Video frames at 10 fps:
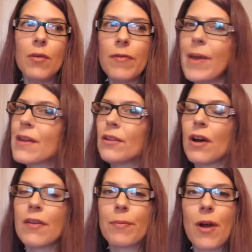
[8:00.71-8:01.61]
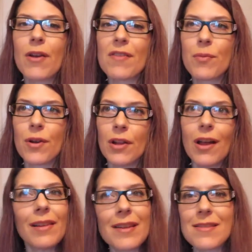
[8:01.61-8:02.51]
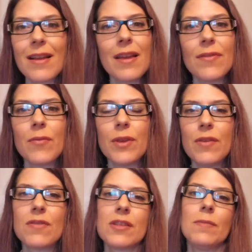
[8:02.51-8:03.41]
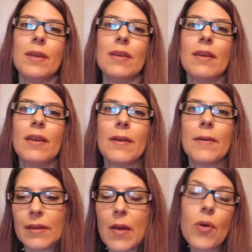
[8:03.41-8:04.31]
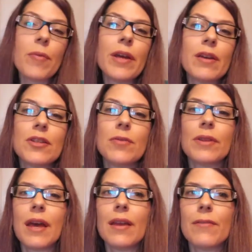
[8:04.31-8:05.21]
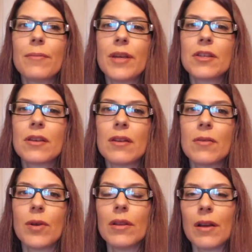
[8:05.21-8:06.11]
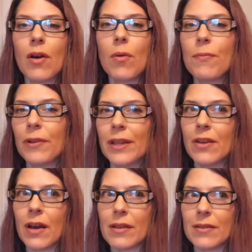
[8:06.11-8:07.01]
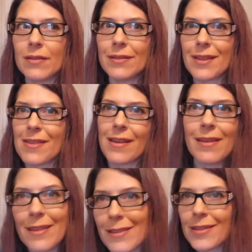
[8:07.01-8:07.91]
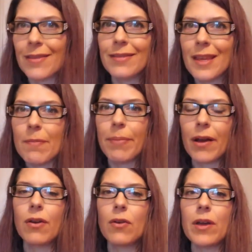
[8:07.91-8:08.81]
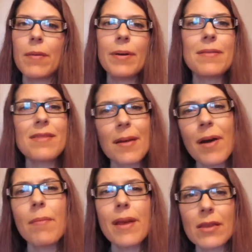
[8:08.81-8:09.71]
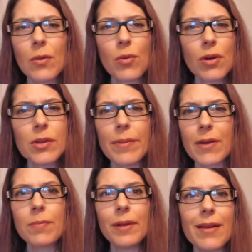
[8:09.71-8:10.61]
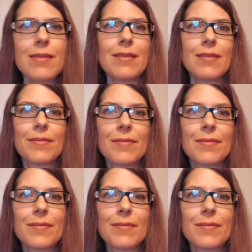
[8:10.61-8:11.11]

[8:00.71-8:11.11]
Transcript: We've made a lot of progress. We're a lot less naive than we used to be. And what are we going to do with that information? Well, hopefully not descend into deep paranoia, but somehow make the world a better place.